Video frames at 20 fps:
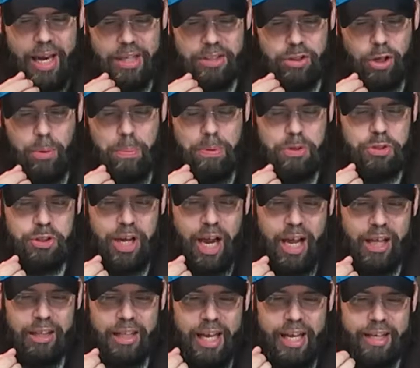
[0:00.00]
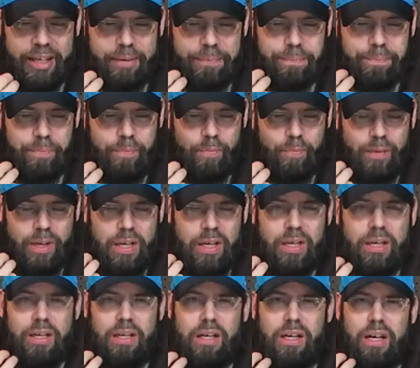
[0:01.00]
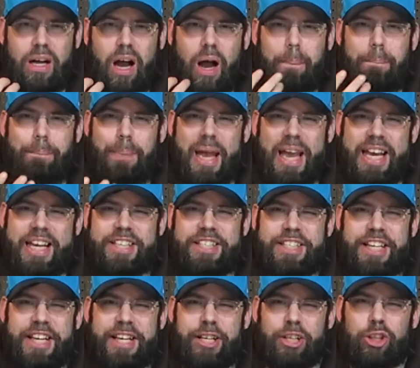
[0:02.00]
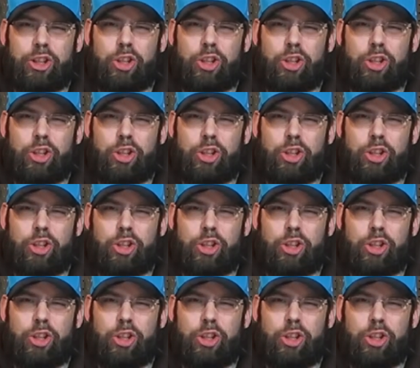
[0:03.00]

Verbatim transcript: it's almost got like a pasty